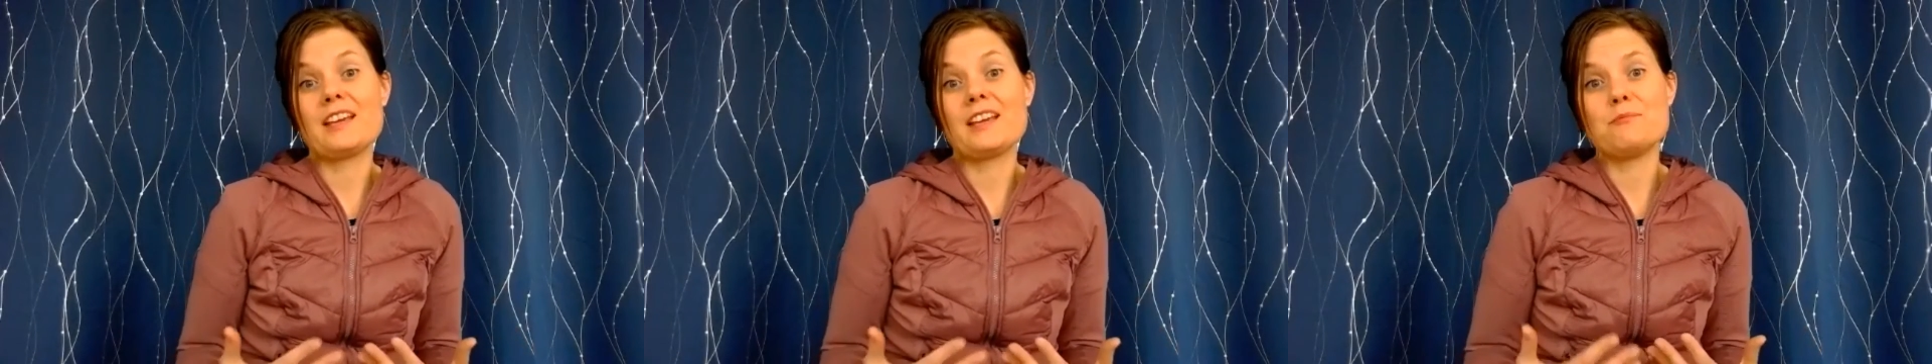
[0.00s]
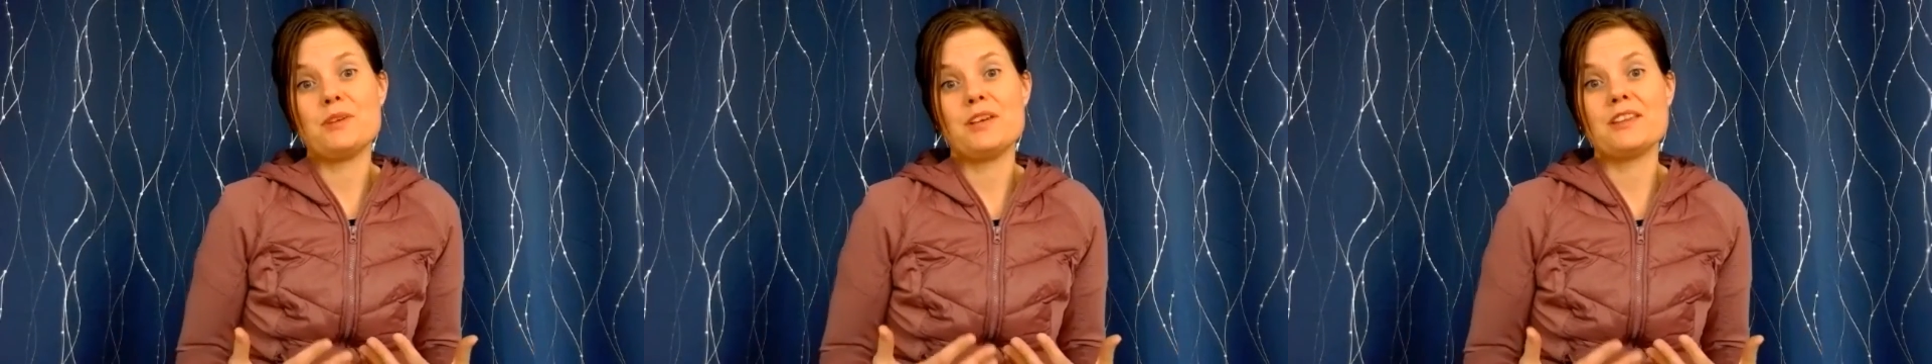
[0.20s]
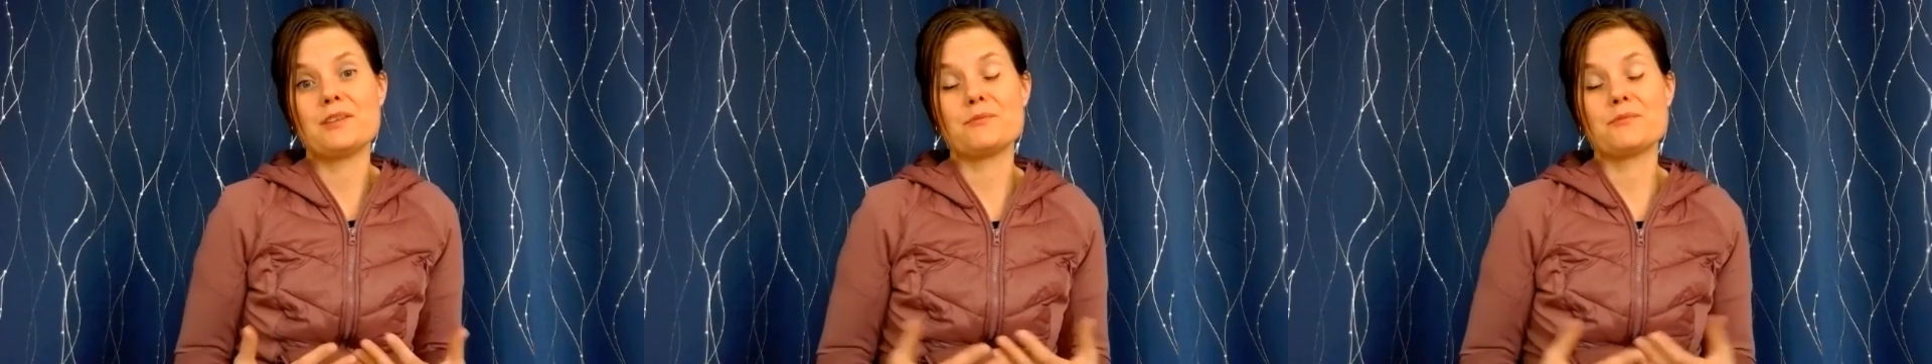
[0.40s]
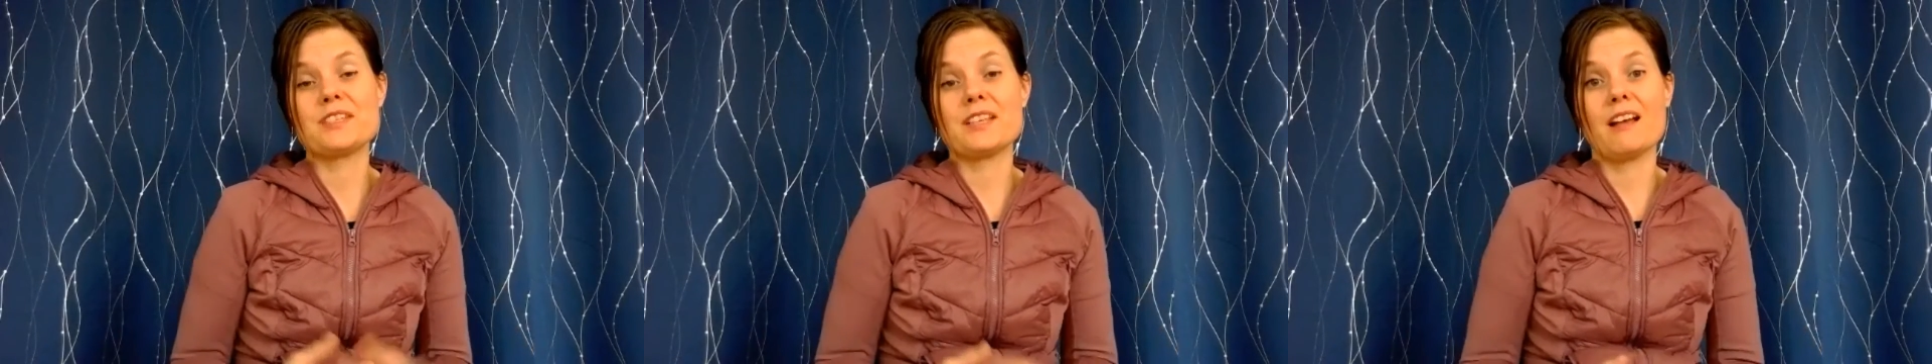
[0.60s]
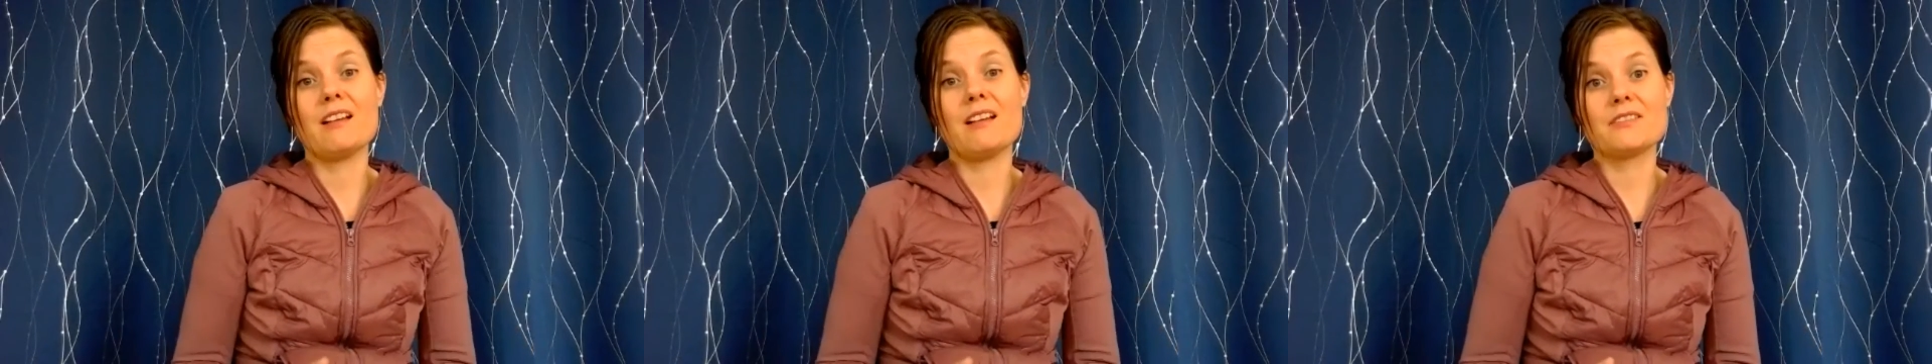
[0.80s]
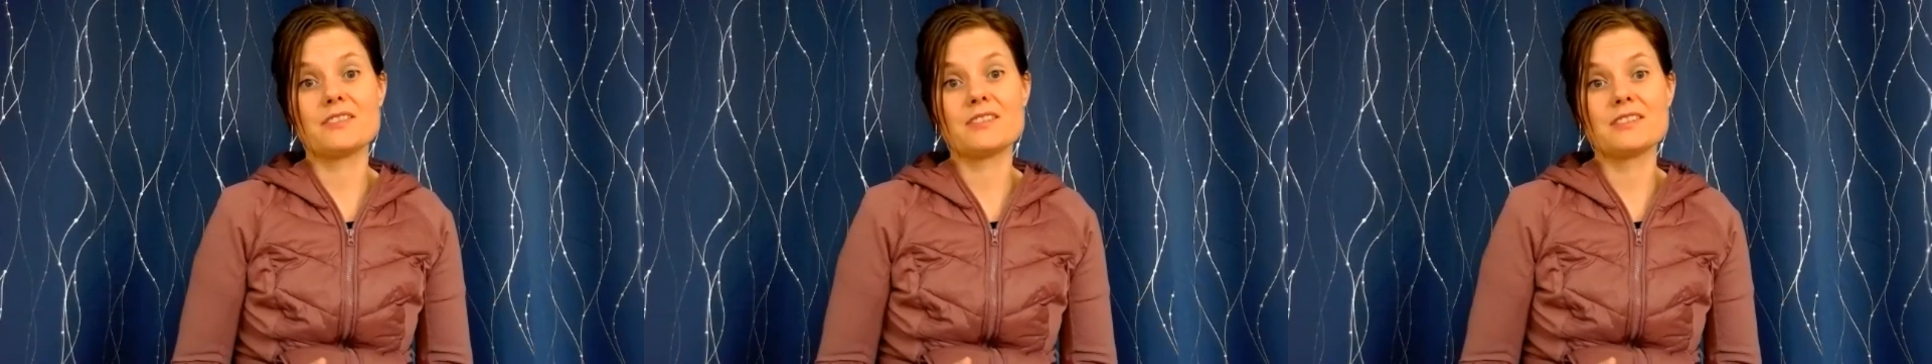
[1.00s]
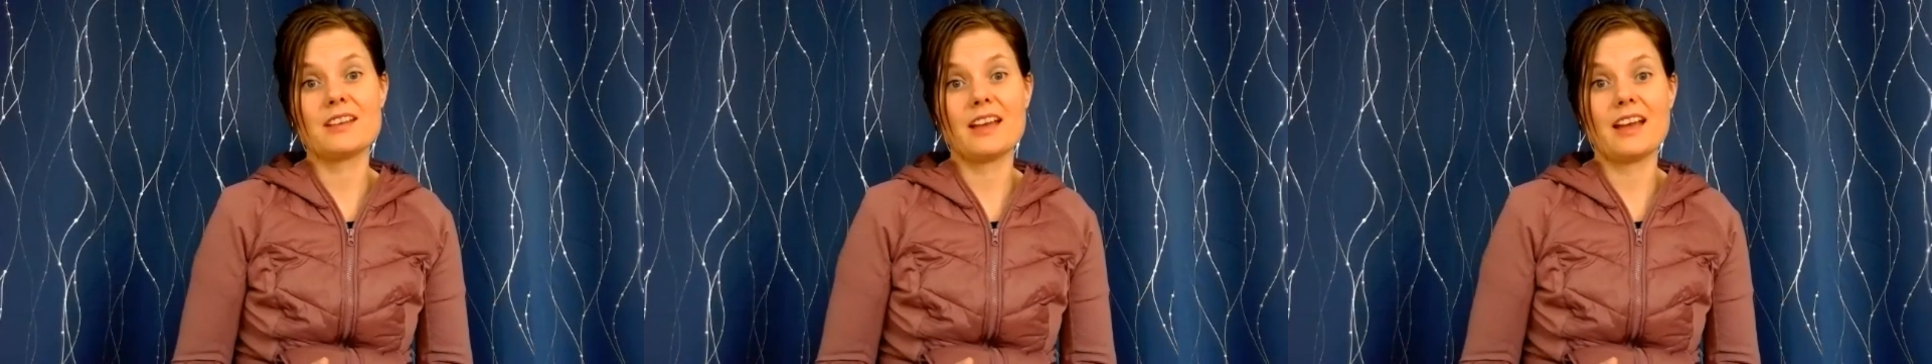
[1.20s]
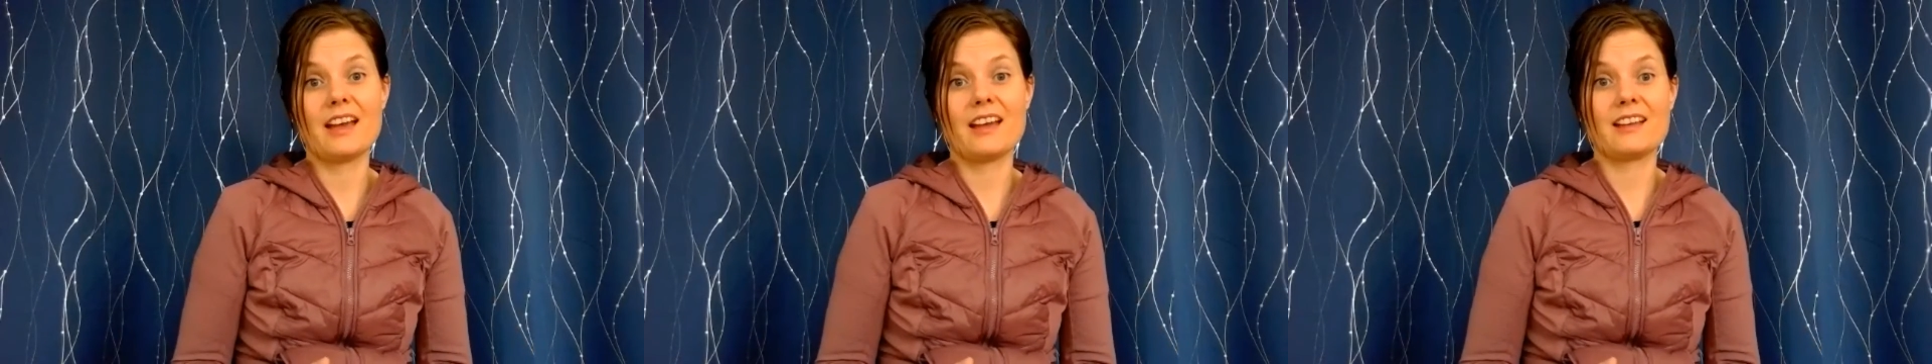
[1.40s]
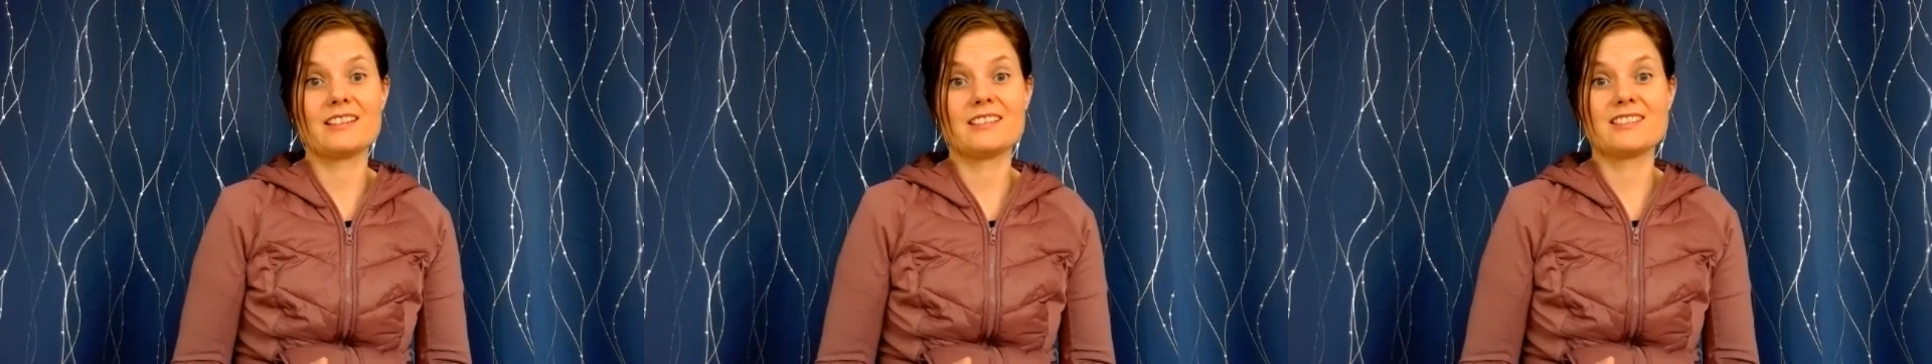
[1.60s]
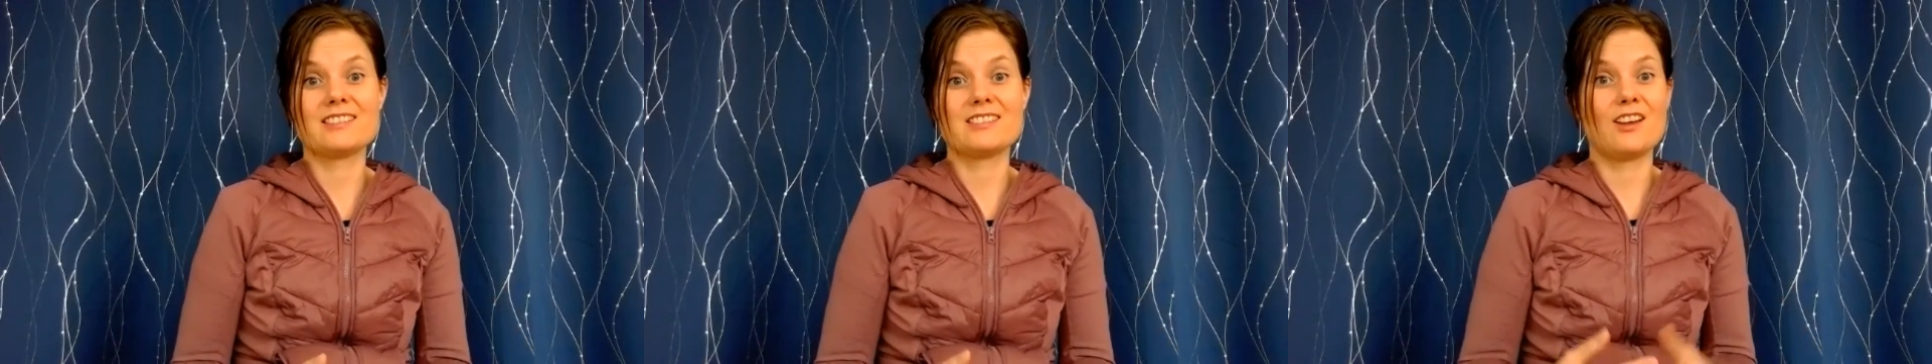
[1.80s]
can be themselves
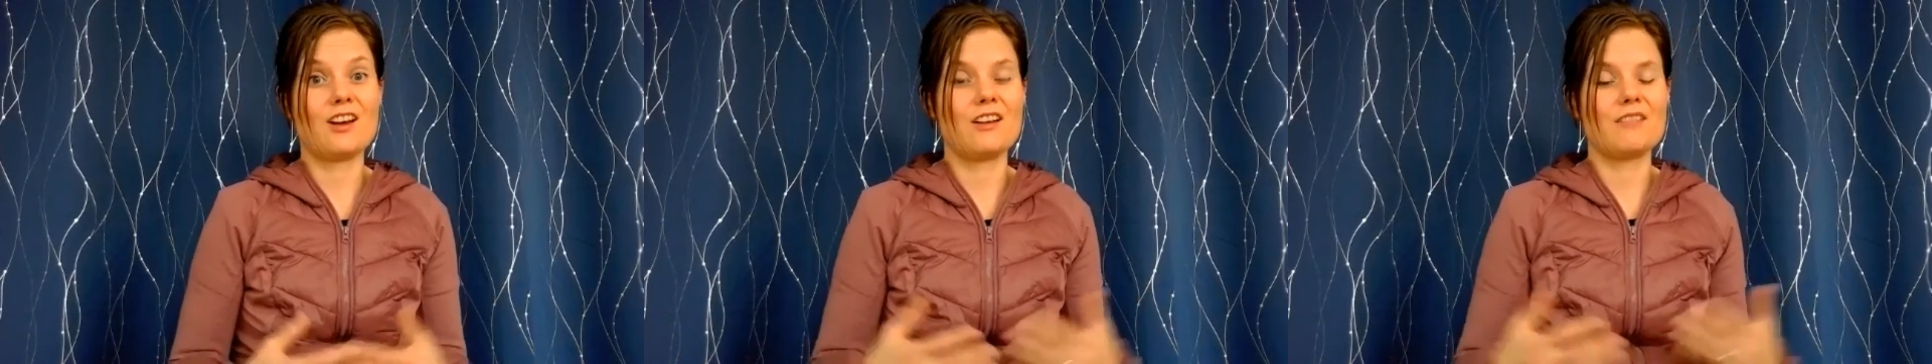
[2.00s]
and